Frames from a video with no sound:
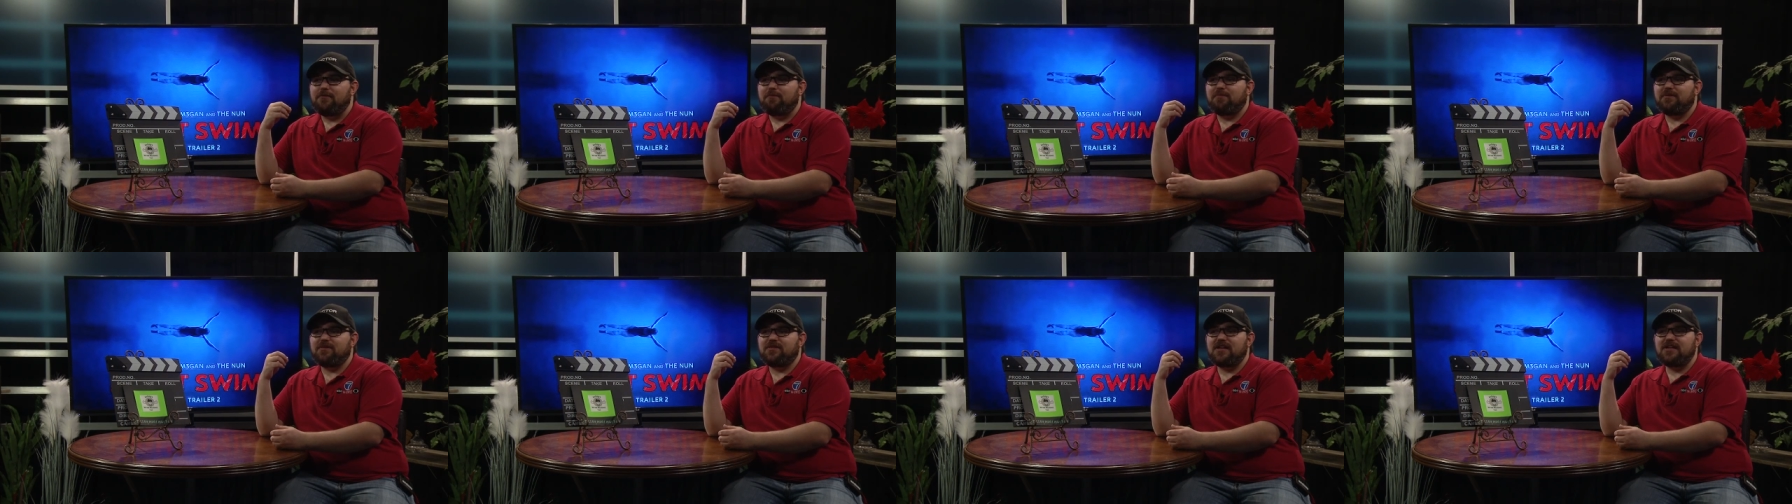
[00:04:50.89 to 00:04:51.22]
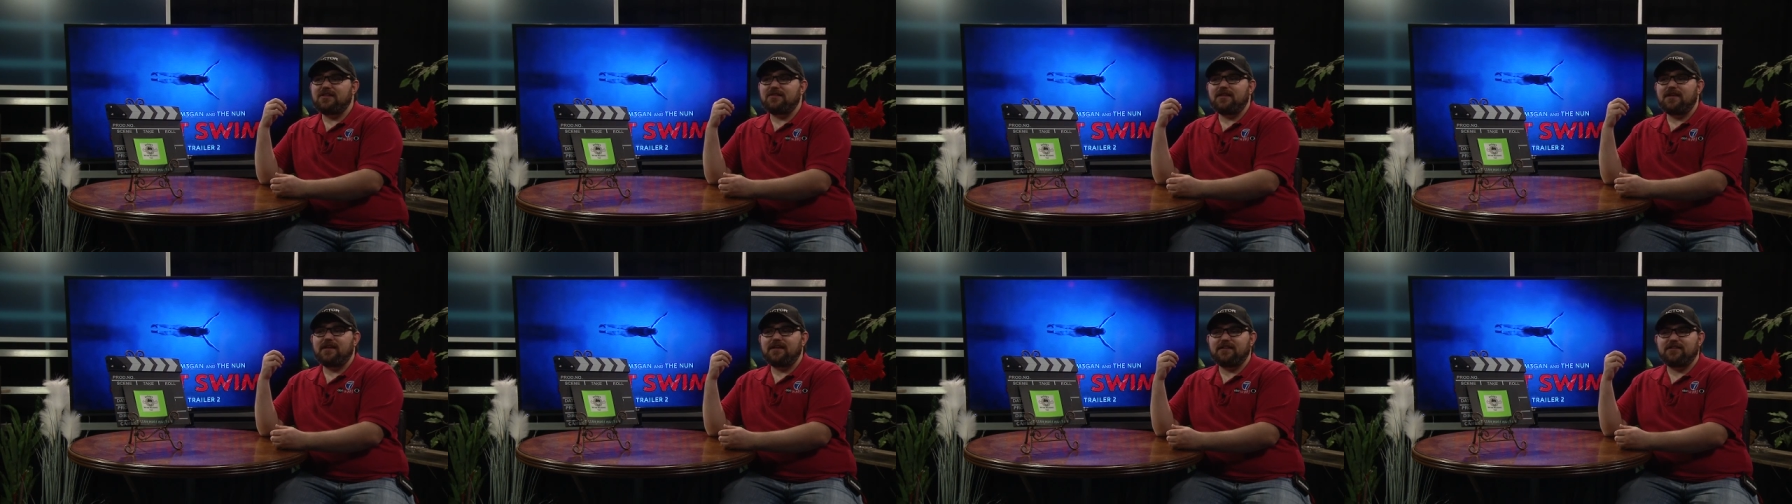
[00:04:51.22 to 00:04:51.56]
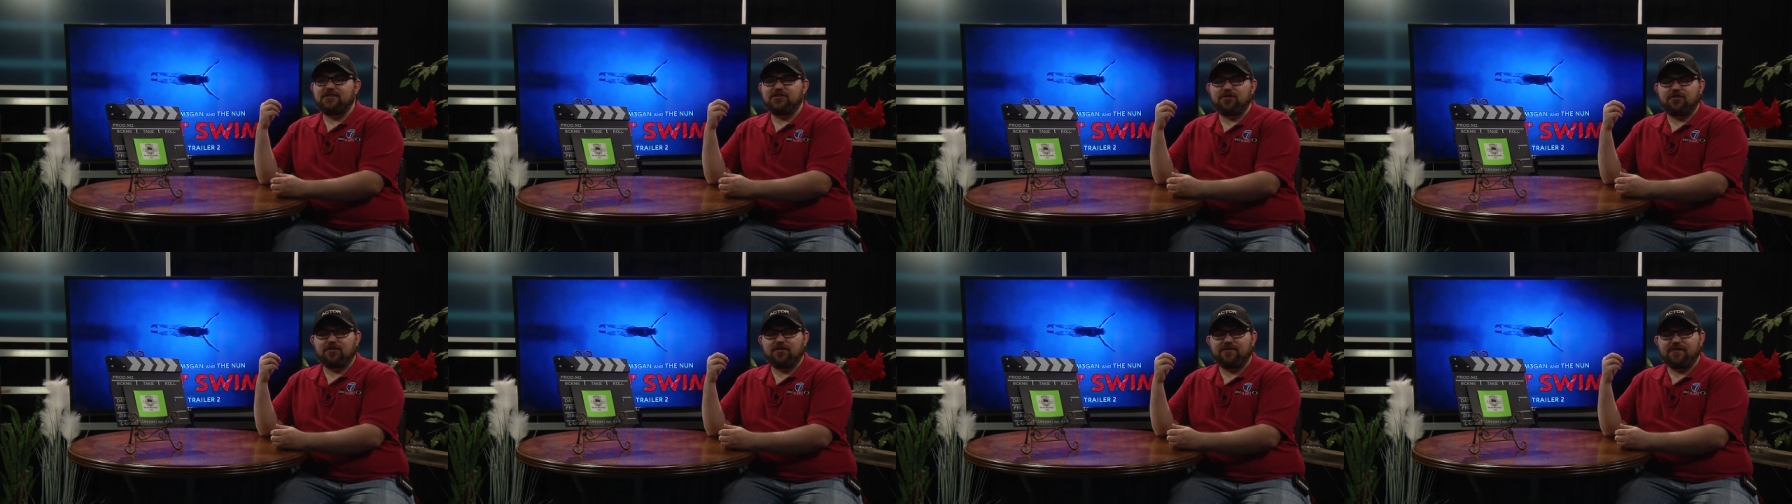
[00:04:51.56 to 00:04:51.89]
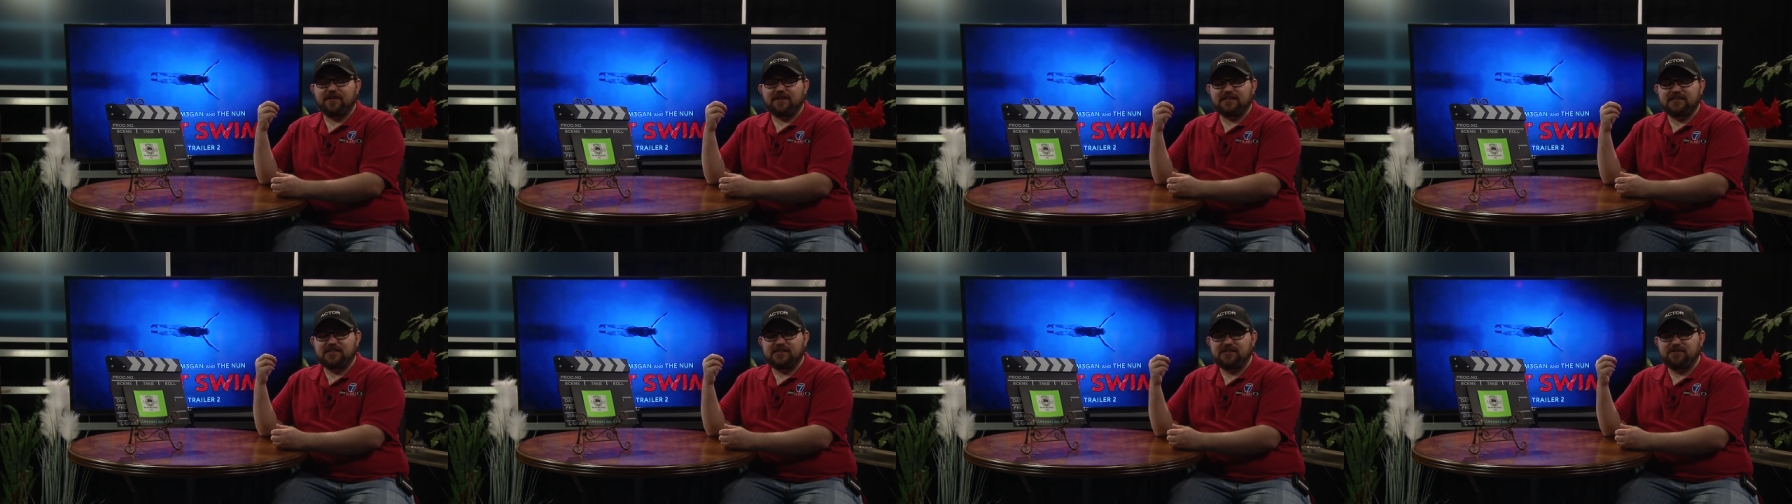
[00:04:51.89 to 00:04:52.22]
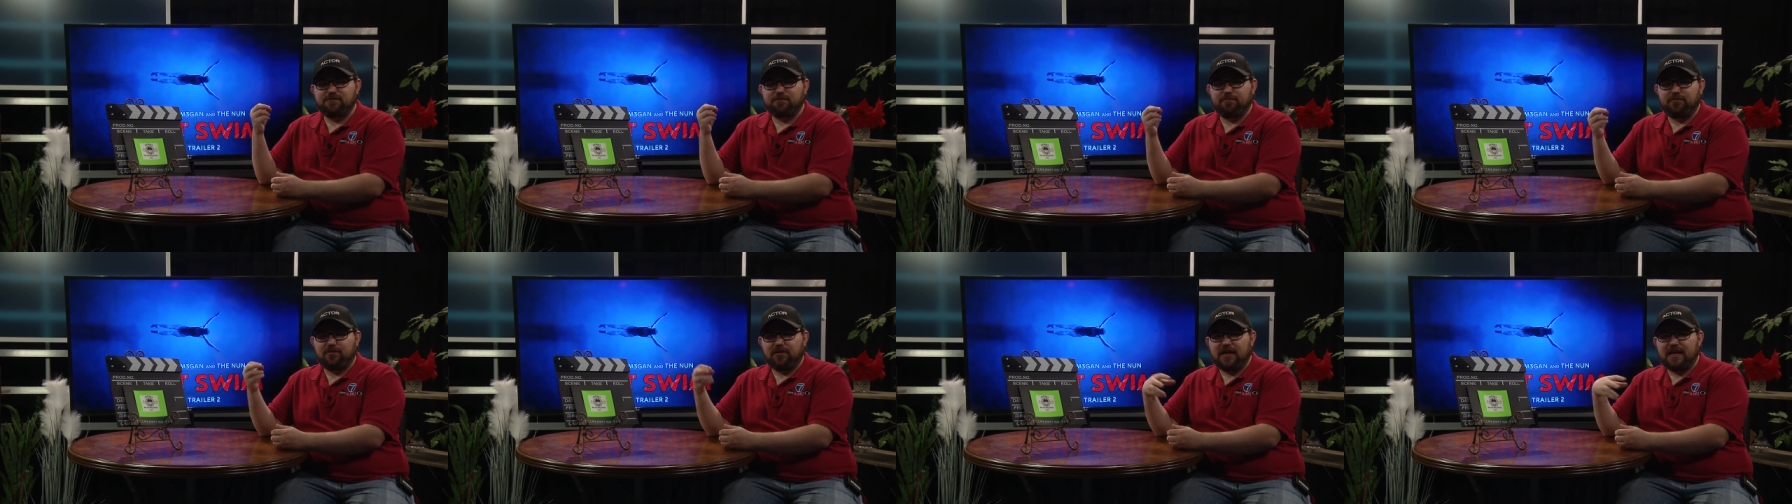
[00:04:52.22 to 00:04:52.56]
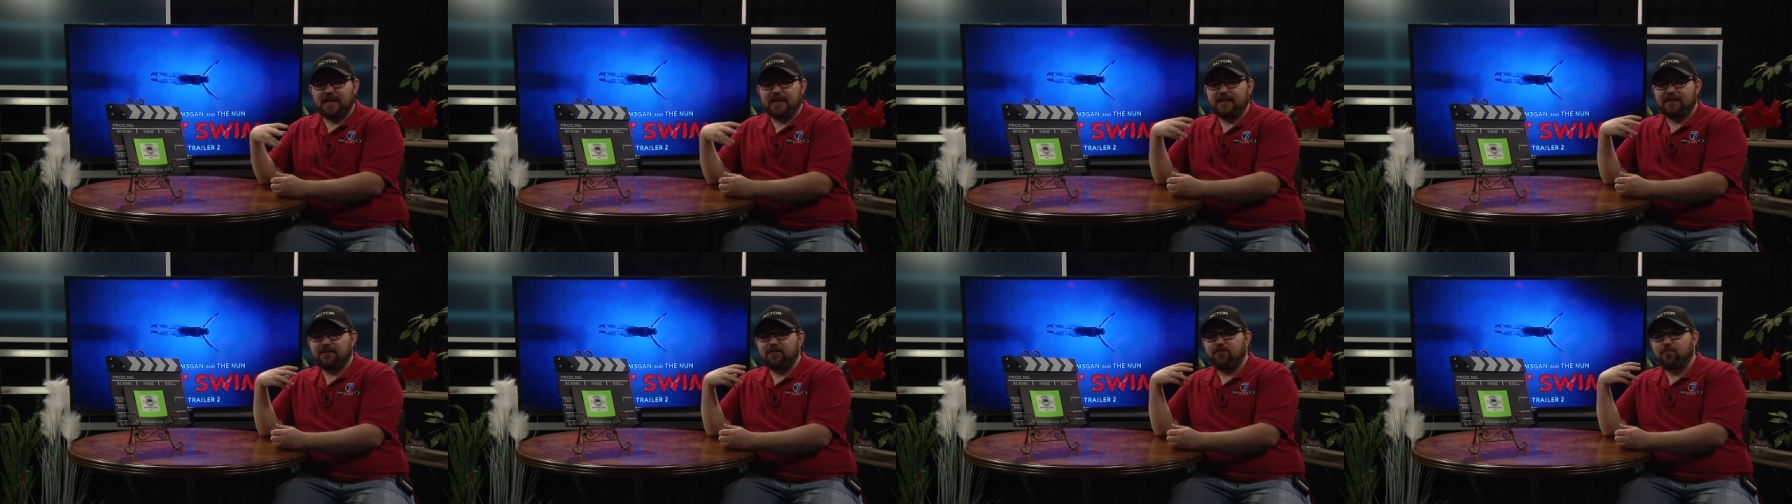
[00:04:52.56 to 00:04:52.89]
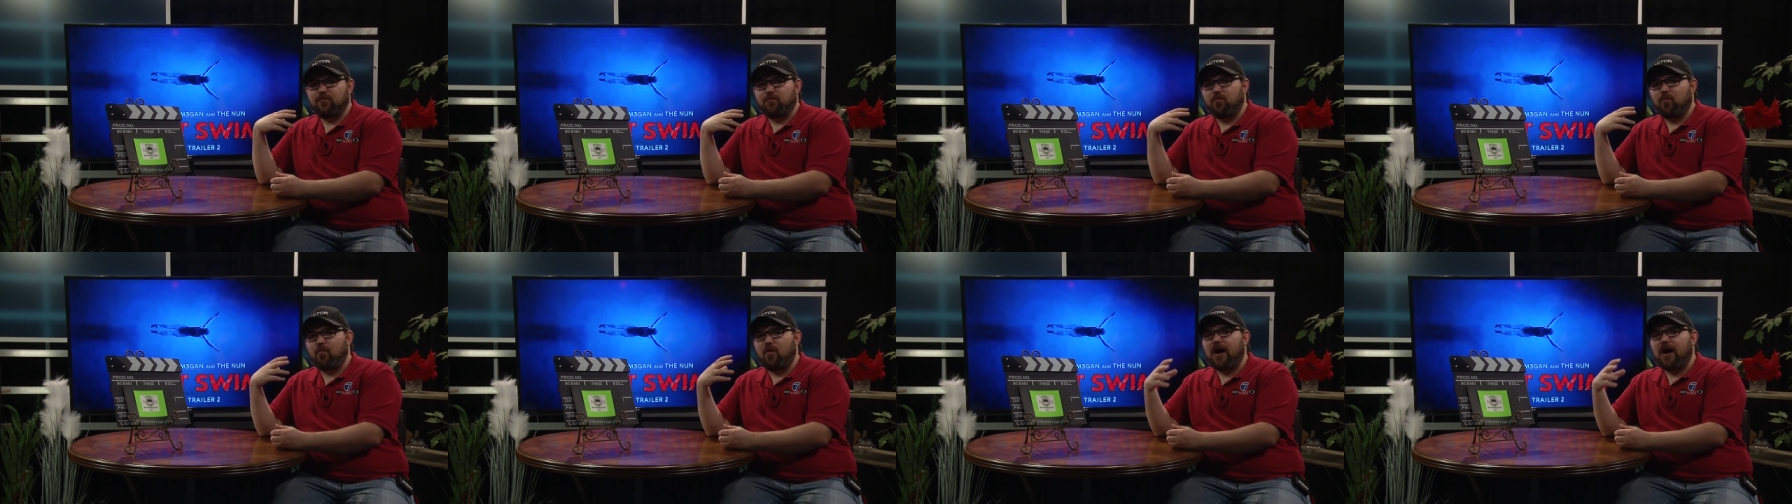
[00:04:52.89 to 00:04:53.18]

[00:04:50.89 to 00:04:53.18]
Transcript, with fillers: But then they sort of explained